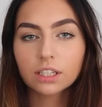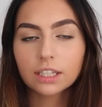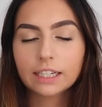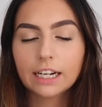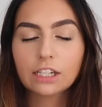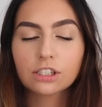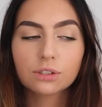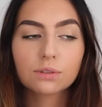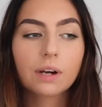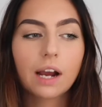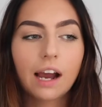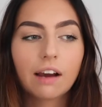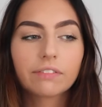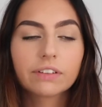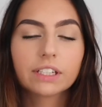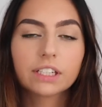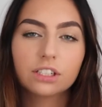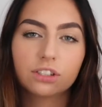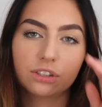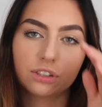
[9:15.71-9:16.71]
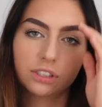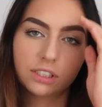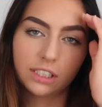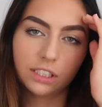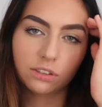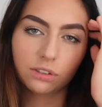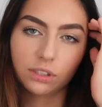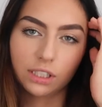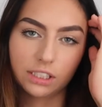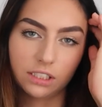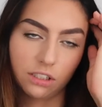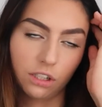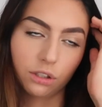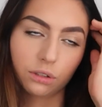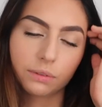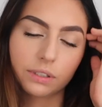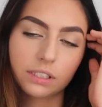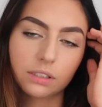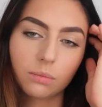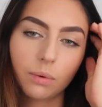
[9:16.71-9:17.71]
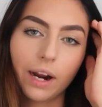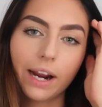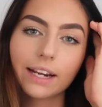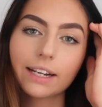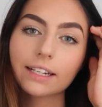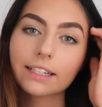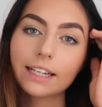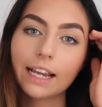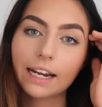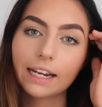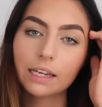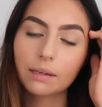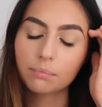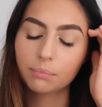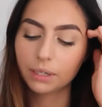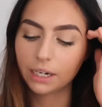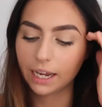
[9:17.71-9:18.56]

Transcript: Like I do have conditioner still, so that's another reason why I didn't get it,